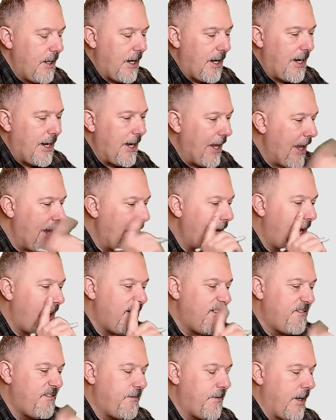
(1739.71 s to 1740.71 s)
I
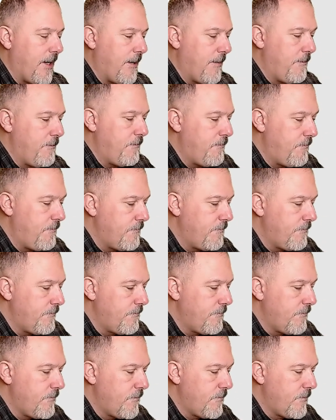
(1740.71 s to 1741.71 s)
have, um,
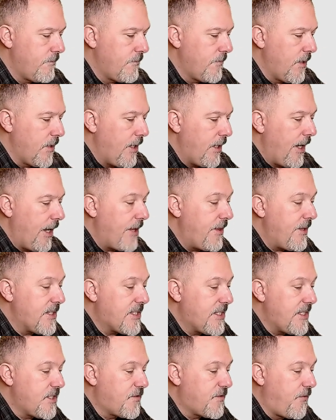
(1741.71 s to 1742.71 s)
and this
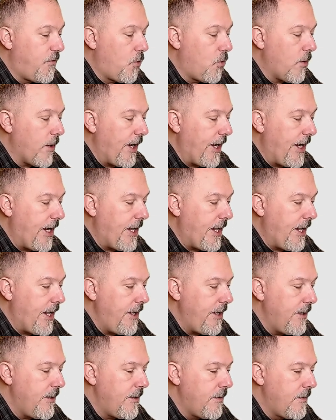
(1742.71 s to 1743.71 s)
is four eighty